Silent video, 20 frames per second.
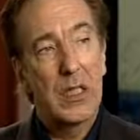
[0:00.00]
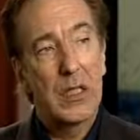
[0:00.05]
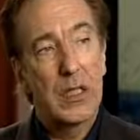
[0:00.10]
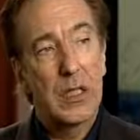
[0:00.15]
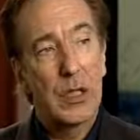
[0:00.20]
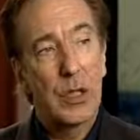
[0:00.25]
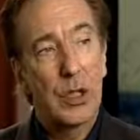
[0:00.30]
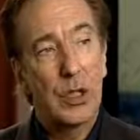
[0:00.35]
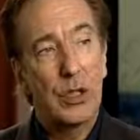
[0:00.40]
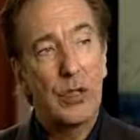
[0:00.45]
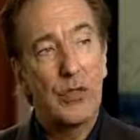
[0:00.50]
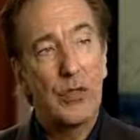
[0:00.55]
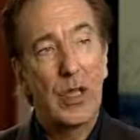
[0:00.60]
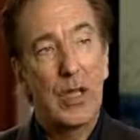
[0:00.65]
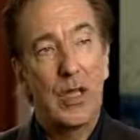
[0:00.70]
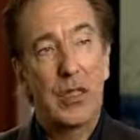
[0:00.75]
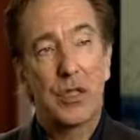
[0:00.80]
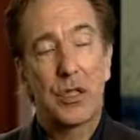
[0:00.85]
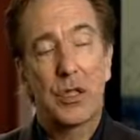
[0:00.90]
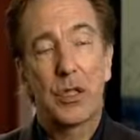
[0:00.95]
It's a good
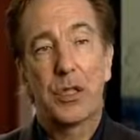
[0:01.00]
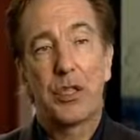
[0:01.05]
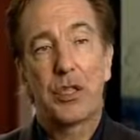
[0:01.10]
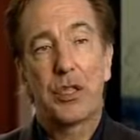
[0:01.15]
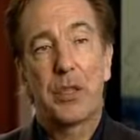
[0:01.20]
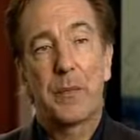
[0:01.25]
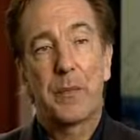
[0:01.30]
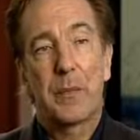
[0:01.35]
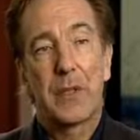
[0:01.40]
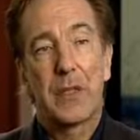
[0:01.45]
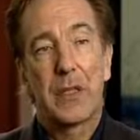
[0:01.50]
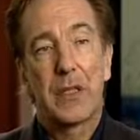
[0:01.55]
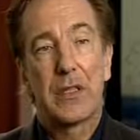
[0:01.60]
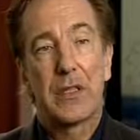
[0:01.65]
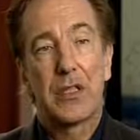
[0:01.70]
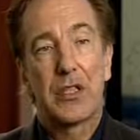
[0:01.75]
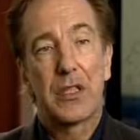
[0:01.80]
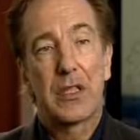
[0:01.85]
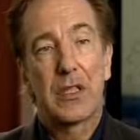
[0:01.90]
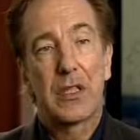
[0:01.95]
relationship.
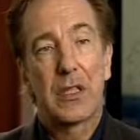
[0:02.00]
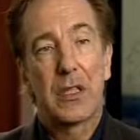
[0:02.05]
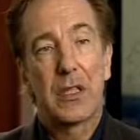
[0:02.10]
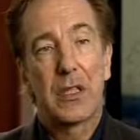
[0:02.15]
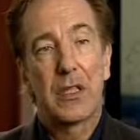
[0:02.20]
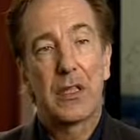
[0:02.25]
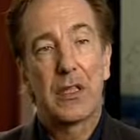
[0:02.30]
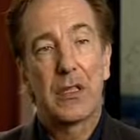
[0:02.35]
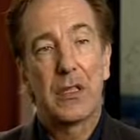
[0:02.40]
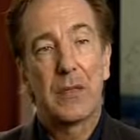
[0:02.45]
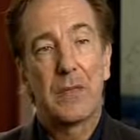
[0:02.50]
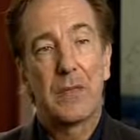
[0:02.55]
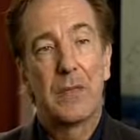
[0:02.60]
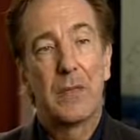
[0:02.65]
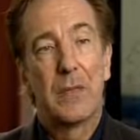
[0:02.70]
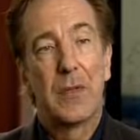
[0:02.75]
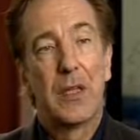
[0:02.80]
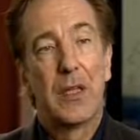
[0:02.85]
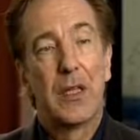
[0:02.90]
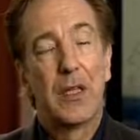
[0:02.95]
It's just that
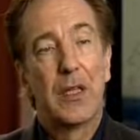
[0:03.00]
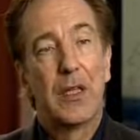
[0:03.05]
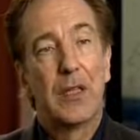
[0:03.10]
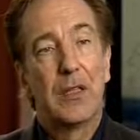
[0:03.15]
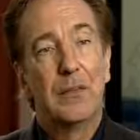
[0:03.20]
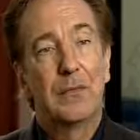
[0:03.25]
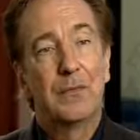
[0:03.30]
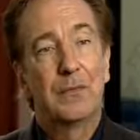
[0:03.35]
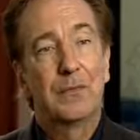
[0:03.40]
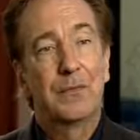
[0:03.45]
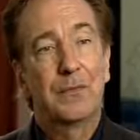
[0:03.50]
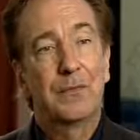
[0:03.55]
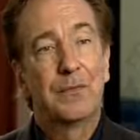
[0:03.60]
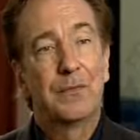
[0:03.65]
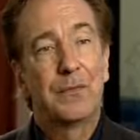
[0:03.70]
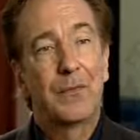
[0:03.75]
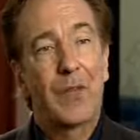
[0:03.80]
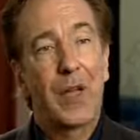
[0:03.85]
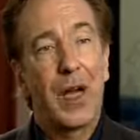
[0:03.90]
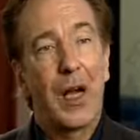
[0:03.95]

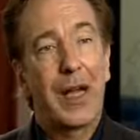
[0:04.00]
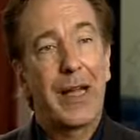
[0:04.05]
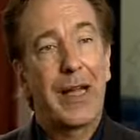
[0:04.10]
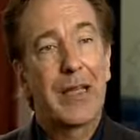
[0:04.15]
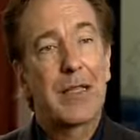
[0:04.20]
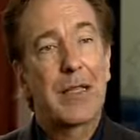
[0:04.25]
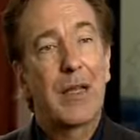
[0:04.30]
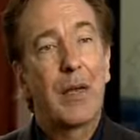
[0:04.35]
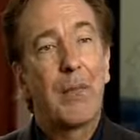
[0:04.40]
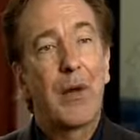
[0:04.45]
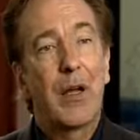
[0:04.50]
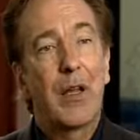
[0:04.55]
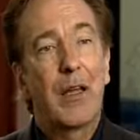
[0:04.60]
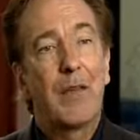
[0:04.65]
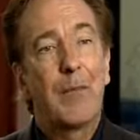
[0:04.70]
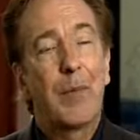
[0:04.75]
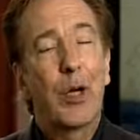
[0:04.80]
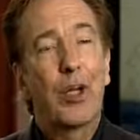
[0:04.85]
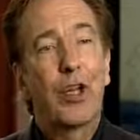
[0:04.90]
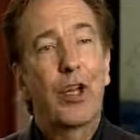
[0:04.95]
I guess they've
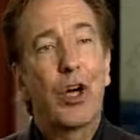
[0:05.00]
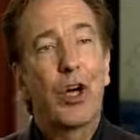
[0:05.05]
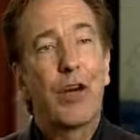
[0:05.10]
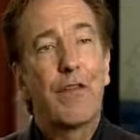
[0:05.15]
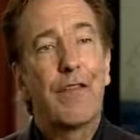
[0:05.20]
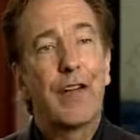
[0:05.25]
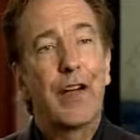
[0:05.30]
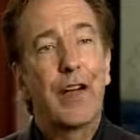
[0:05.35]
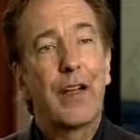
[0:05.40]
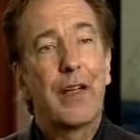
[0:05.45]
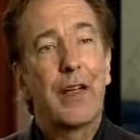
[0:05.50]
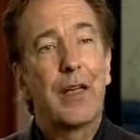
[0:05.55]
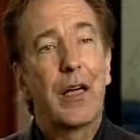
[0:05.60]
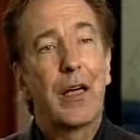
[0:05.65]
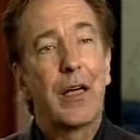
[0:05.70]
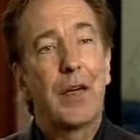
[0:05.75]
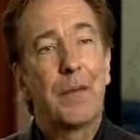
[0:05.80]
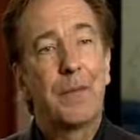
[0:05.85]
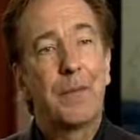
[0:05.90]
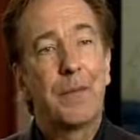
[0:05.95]
both got very
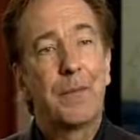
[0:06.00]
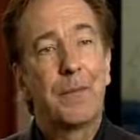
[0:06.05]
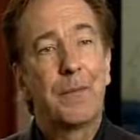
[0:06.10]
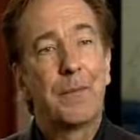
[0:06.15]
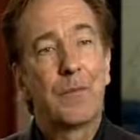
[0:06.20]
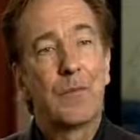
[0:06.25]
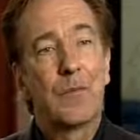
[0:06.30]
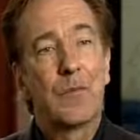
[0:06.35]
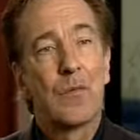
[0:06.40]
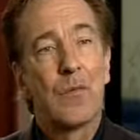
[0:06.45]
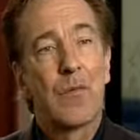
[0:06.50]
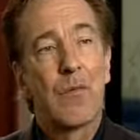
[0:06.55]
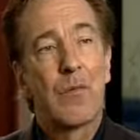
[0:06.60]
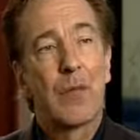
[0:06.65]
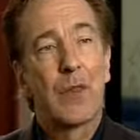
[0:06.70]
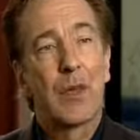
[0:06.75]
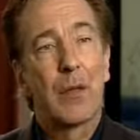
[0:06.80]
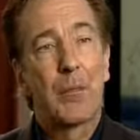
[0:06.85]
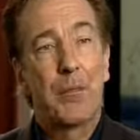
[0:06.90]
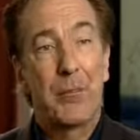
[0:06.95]

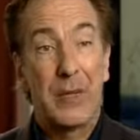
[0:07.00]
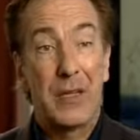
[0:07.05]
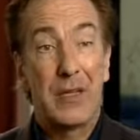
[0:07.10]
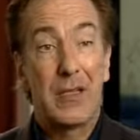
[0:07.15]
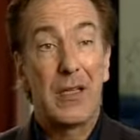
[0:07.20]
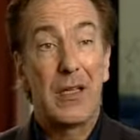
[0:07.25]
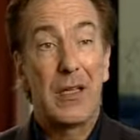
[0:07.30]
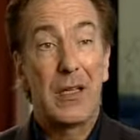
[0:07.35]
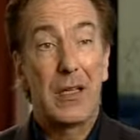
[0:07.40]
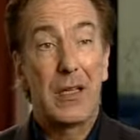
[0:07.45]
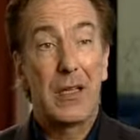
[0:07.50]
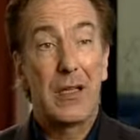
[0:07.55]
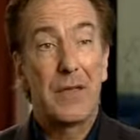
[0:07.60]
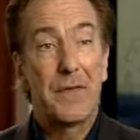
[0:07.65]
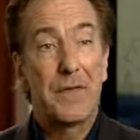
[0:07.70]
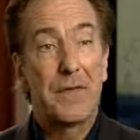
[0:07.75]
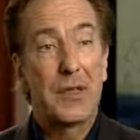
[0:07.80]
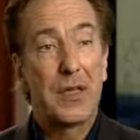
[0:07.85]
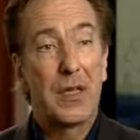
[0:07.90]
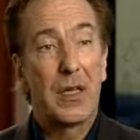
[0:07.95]
busy
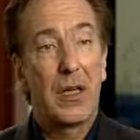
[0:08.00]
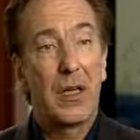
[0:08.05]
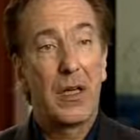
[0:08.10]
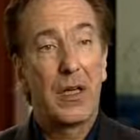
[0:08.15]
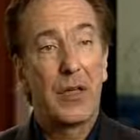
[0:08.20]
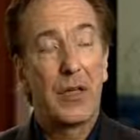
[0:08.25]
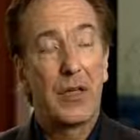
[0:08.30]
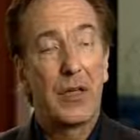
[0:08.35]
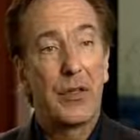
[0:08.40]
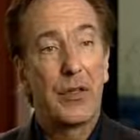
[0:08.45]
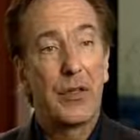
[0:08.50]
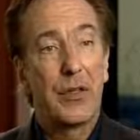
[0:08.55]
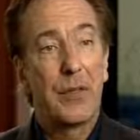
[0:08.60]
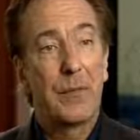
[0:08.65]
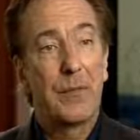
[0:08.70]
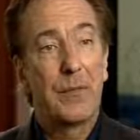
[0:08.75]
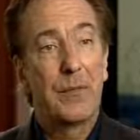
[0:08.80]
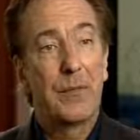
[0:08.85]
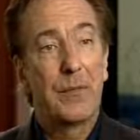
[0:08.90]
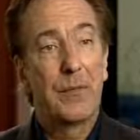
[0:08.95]
lives,
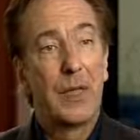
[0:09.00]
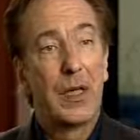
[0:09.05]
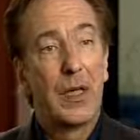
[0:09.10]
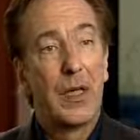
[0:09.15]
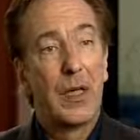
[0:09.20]
and